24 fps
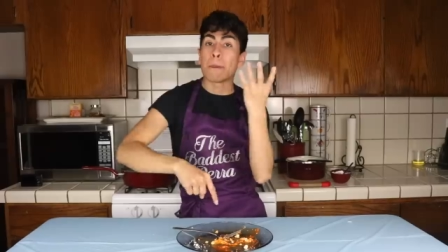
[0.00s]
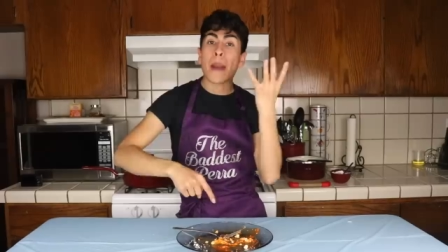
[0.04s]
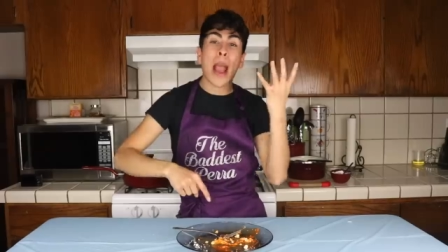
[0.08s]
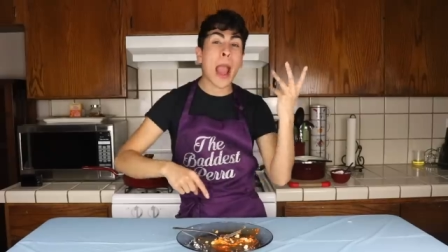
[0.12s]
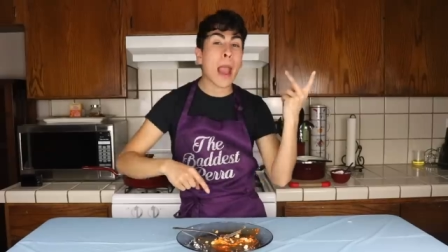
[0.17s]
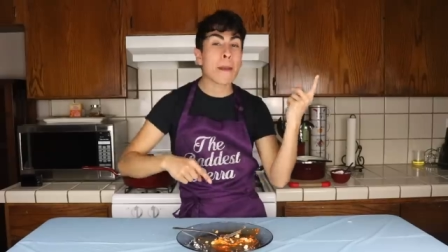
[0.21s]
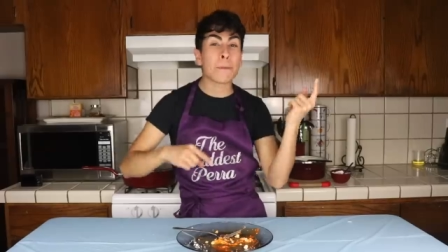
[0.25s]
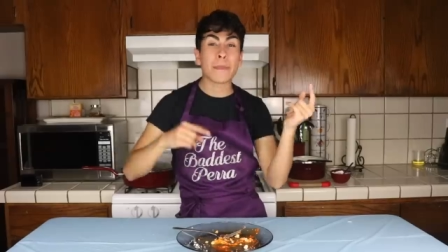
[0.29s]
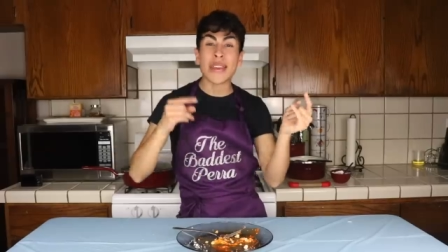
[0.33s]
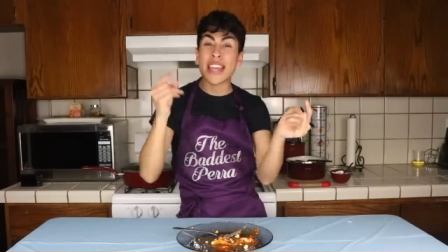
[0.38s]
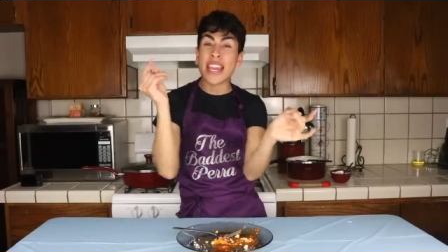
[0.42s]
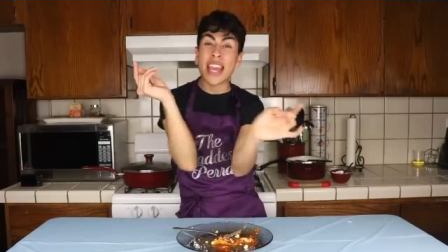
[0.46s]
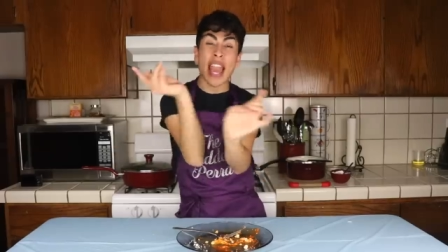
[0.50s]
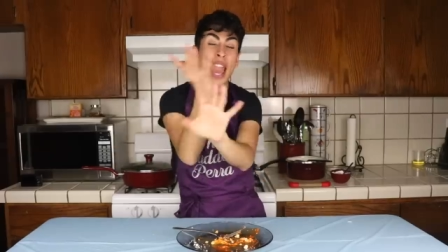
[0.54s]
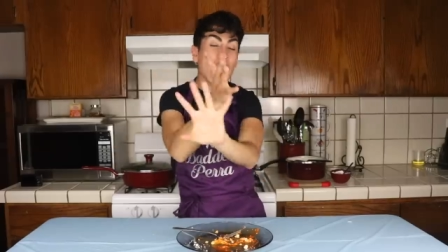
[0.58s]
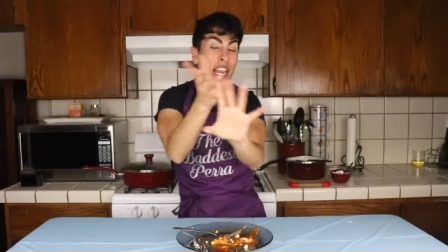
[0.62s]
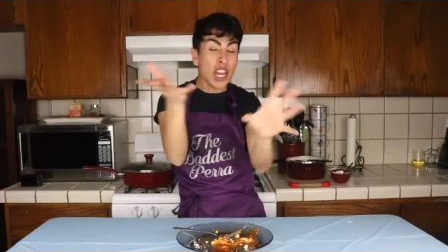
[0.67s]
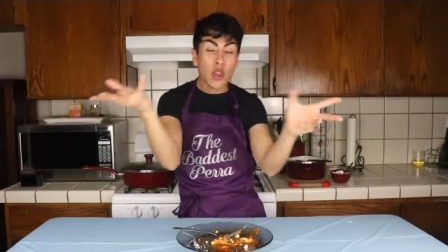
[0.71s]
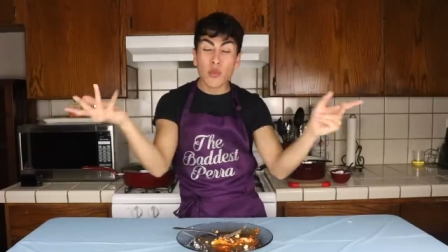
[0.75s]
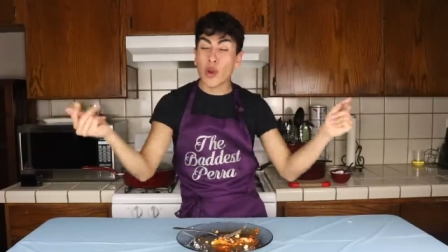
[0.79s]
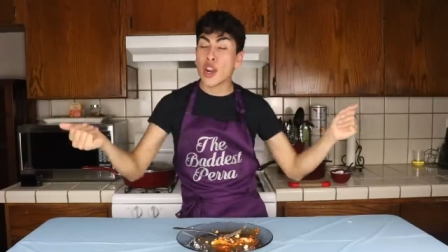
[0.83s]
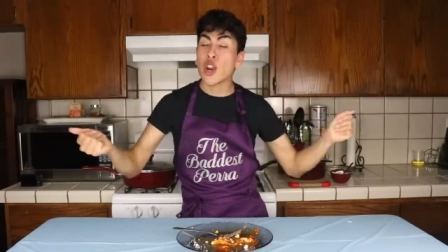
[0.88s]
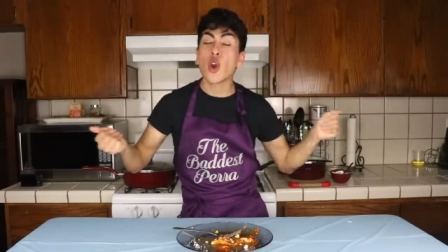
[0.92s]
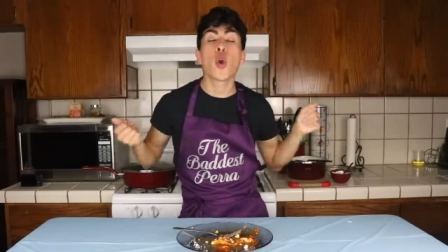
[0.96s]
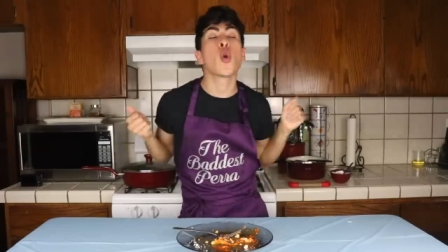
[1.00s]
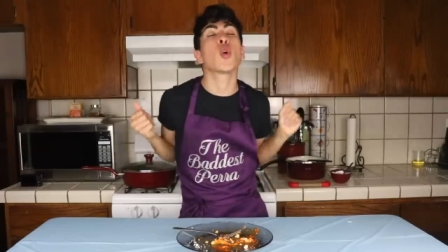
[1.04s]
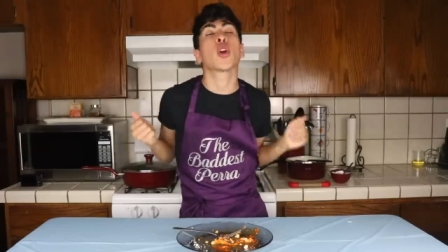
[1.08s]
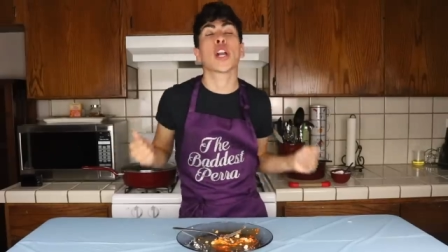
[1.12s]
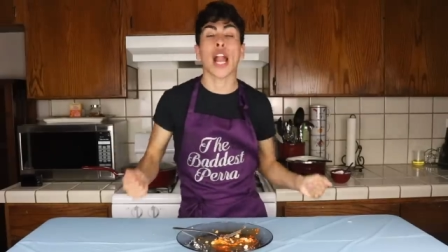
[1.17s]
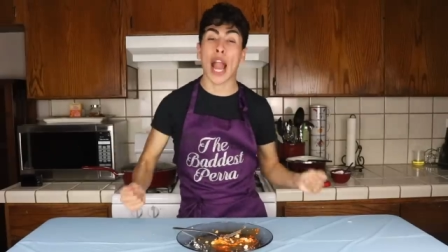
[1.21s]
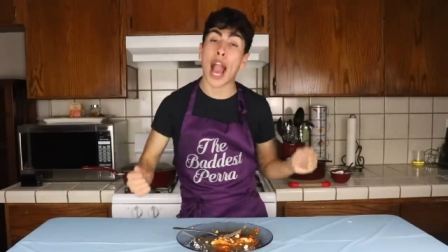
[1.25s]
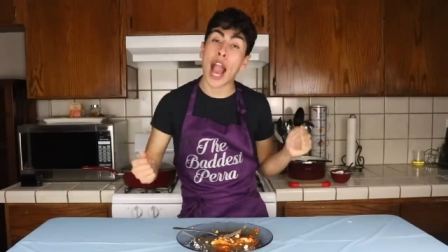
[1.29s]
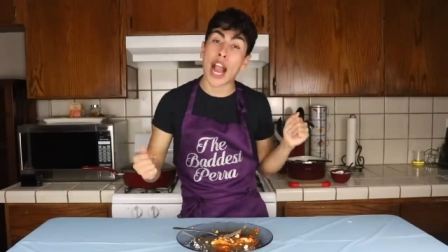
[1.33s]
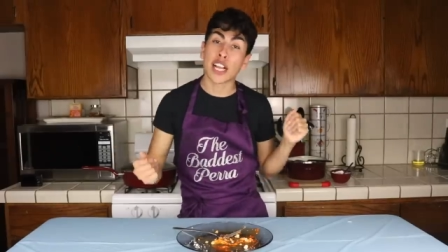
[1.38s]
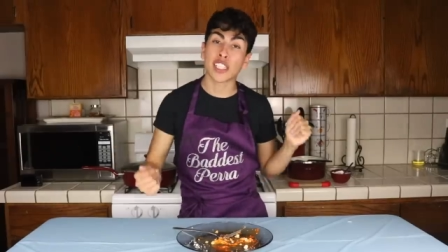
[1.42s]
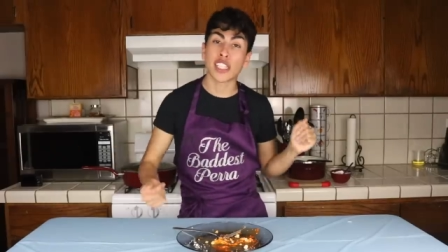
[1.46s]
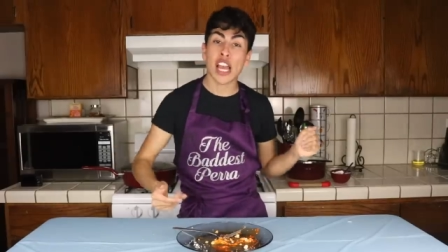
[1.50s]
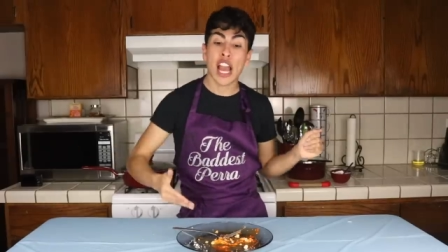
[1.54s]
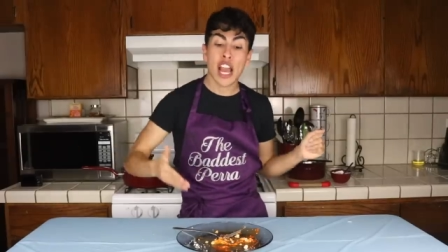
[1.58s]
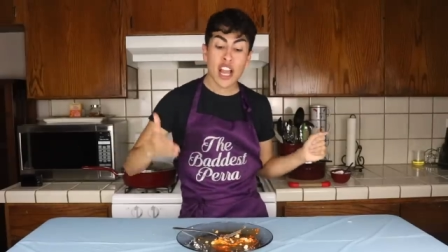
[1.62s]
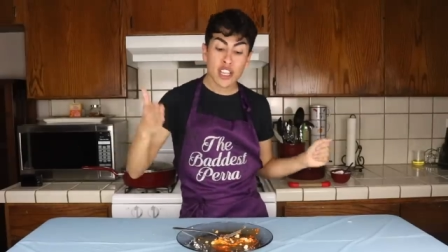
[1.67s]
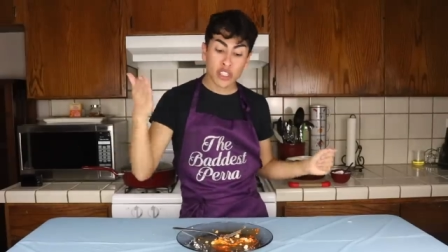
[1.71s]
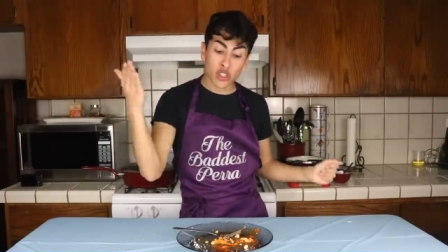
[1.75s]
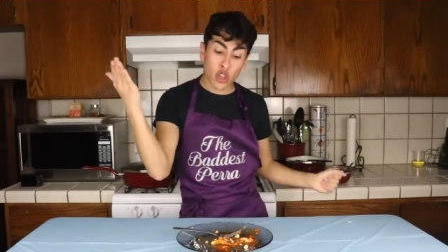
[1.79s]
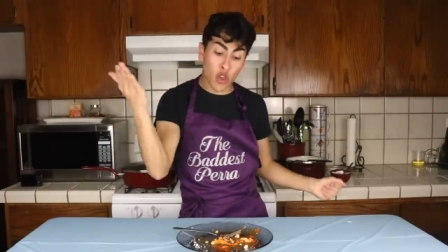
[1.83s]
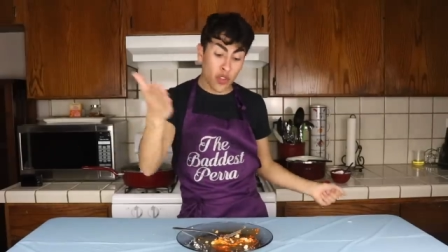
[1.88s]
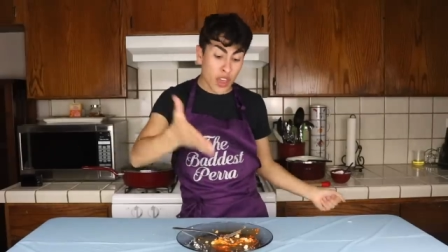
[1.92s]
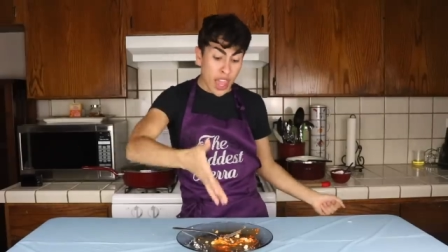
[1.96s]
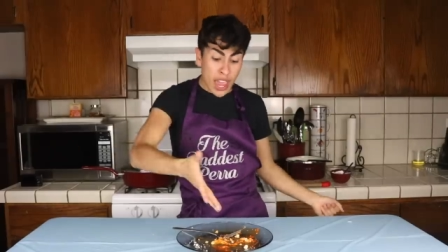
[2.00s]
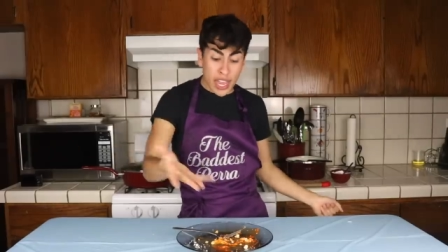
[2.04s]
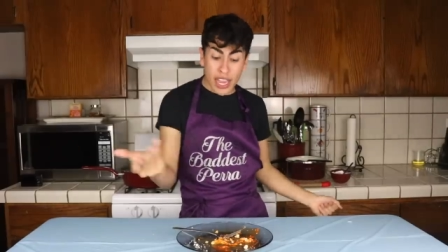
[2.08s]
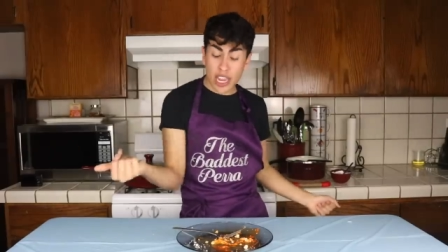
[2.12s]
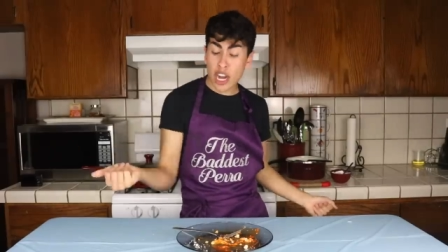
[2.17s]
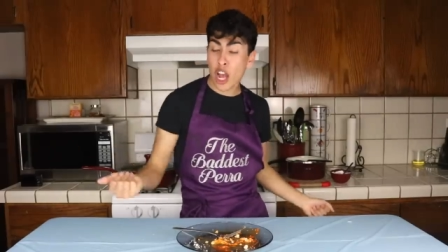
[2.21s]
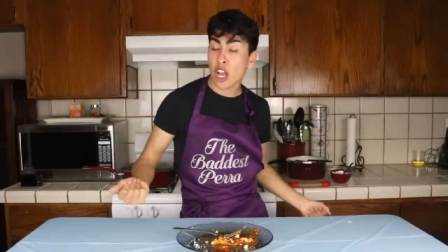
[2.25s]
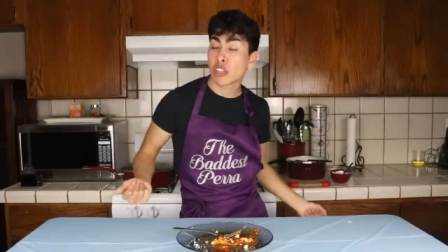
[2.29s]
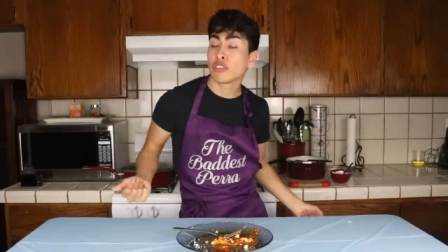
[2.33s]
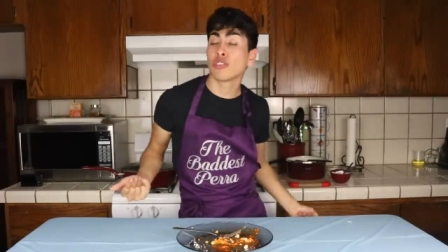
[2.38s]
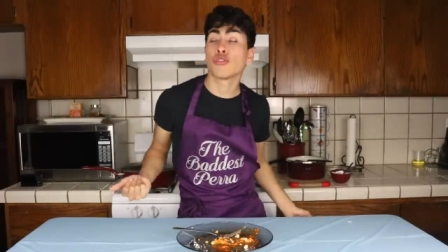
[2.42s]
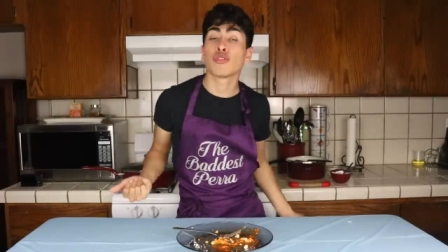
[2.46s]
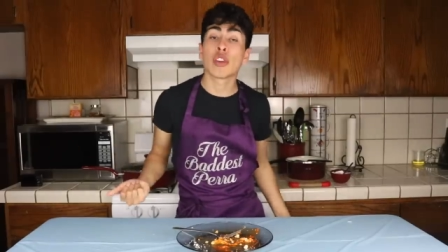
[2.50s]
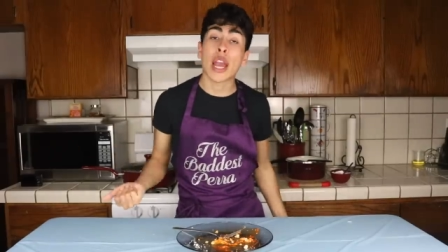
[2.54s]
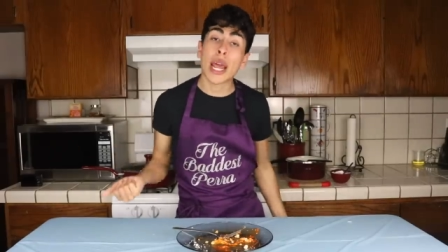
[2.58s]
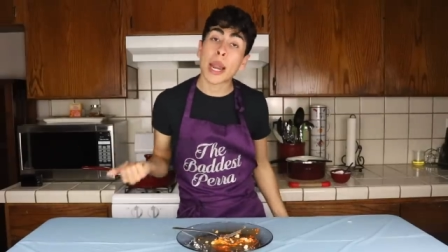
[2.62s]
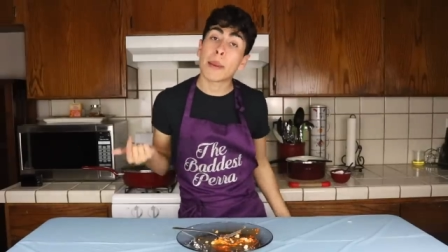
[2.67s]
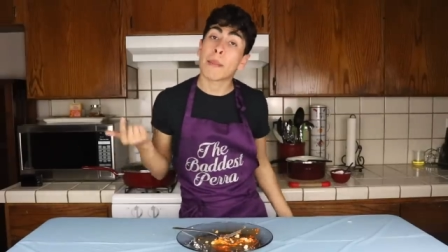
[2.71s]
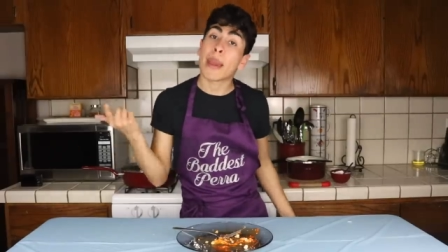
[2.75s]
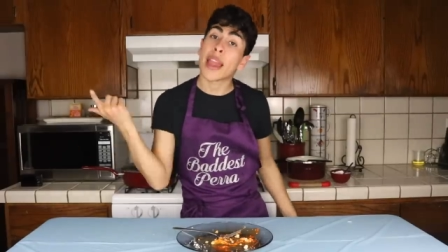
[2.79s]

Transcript: papi, anyone who cooks, so they can also try to